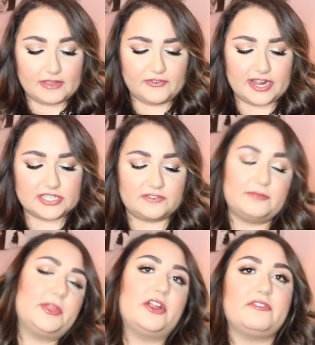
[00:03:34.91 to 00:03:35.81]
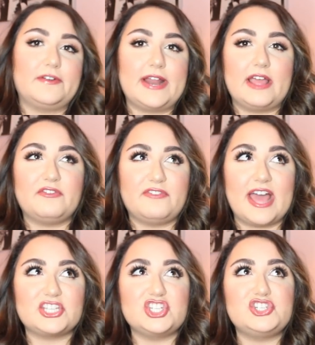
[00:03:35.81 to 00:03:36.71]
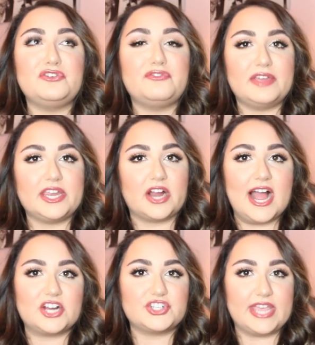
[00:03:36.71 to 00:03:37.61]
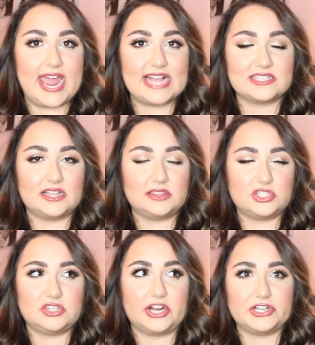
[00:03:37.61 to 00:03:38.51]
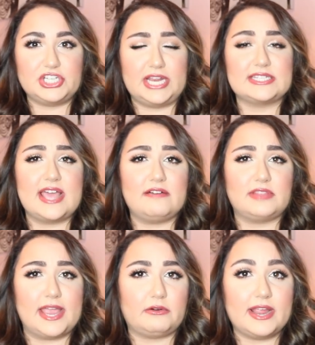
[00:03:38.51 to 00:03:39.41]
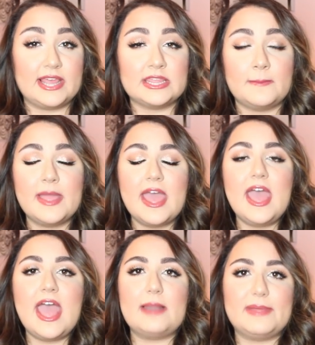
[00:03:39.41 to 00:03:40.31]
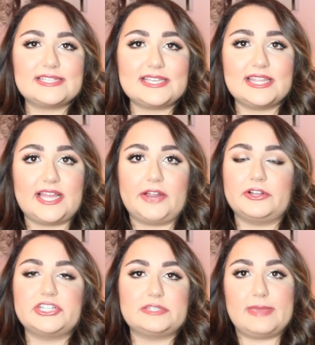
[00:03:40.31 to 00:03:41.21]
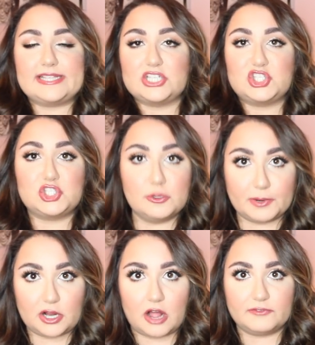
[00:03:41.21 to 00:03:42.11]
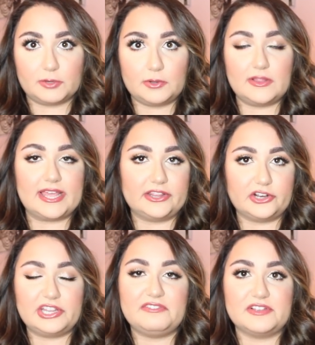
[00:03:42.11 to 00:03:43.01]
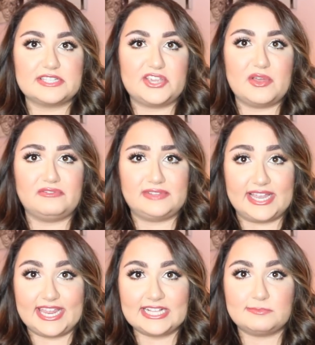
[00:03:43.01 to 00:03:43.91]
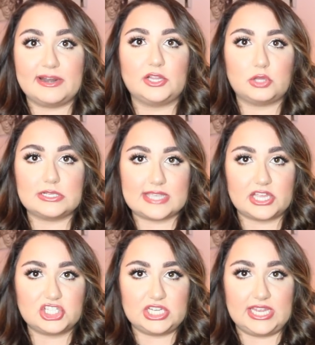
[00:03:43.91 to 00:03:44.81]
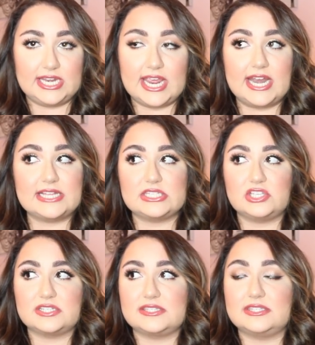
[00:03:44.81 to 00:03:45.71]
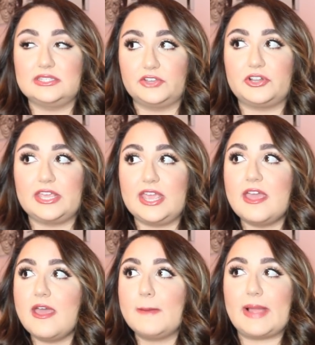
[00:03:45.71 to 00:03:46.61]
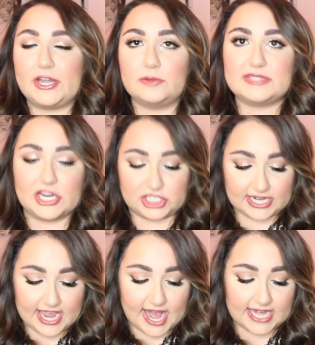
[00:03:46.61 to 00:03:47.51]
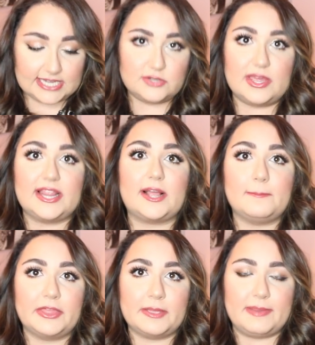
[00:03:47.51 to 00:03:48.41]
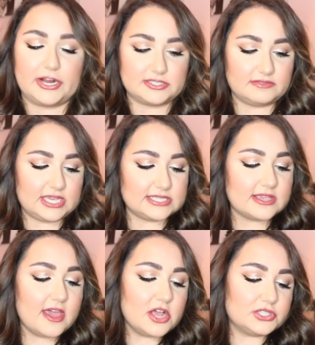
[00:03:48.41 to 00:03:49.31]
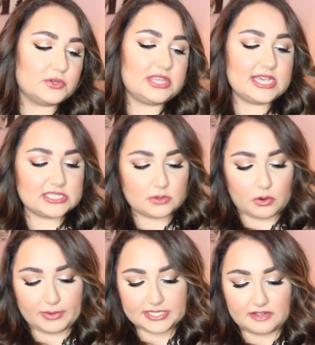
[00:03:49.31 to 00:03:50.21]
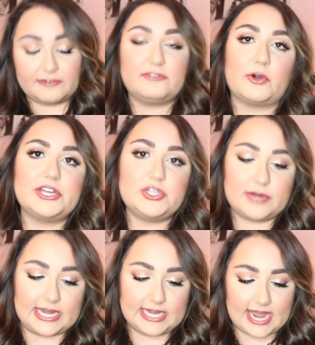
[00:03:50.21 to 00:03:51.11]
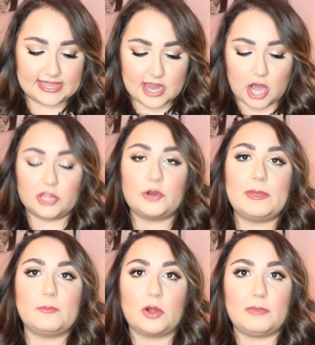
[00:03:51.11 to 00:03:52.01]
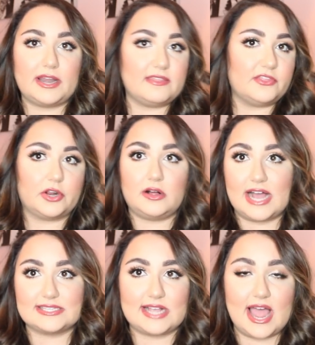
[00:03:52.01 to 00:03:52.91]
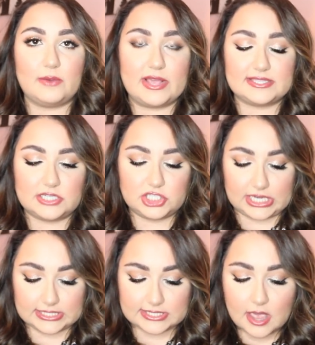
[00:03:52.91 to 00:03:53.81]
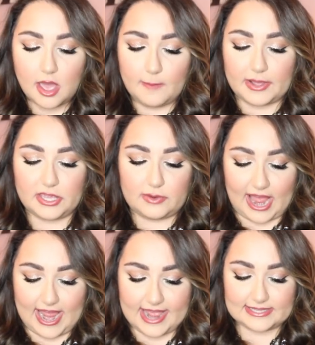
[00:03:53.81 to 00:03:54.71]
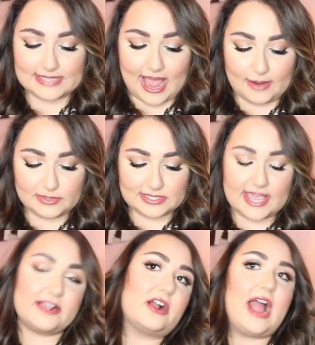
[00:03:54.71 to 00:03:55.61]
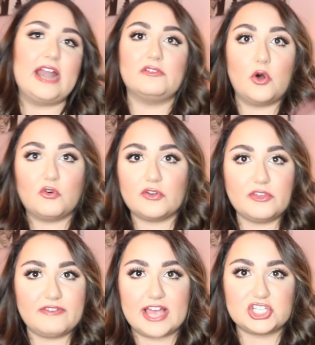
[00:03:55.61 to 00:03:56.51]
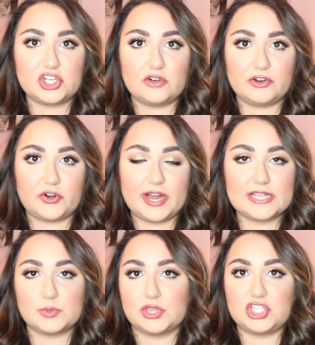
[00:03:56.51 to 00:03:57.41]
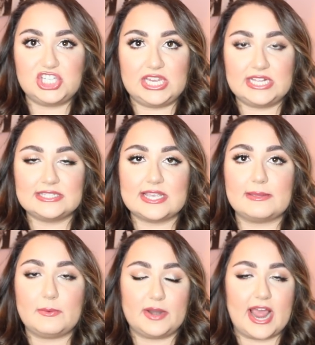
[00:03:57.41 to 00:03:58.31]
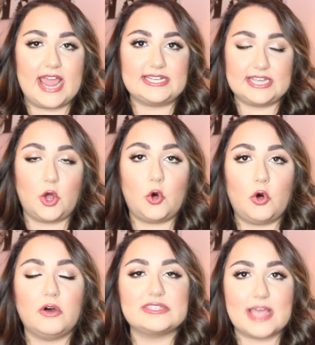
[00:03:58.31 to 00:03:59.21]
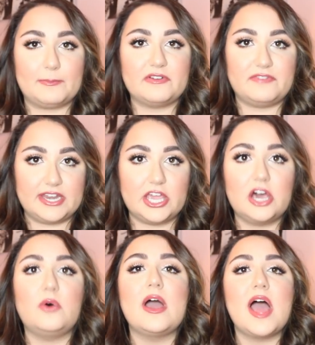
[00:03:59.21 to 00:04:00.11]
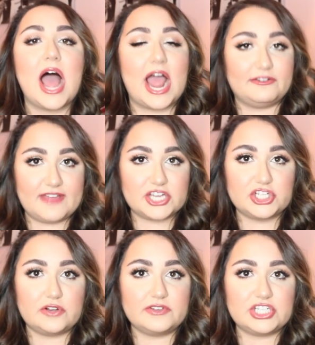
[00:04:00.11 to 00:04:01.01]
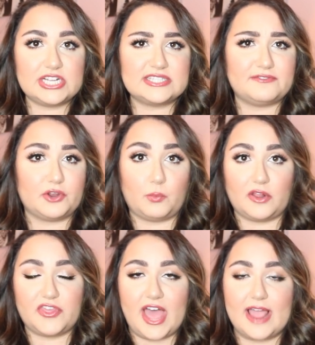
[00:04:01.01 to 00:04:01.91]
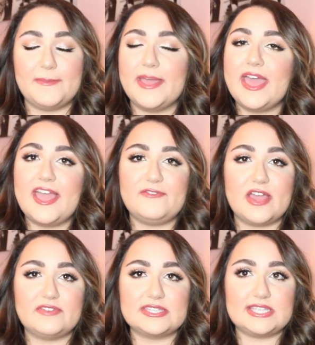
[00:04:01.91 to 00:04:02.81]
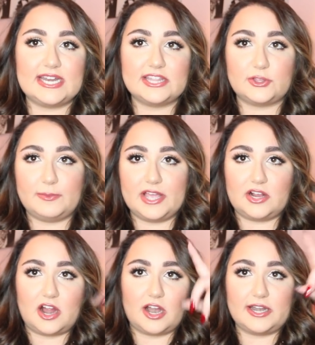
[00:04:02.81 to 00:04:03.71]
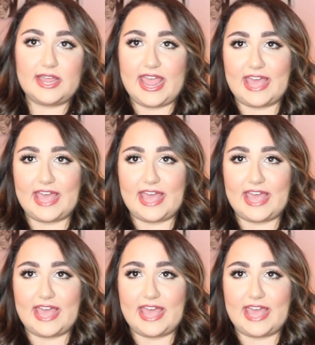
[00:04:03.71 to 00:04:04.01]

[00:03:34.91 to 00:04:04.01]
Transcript: If you guys are familiar, Fashion to Figure actually has their jeans that have Lycra in them. And basically the Lycra just makes it super comfortable. Like it literally feels like you have leggings, but it looks like a jean, and it's just literally my new obsession, and I need to get like a million pairs of these. So these retail for $42.99. They are a little bit more money than their classic high-waisted jeans, but you guys, I was like kind of over the Fashion Nova craze with the jeans when I did a whole separate video on Fashion Nova jeans, if they're worth the hype. If you haven't seen it, there'll be a card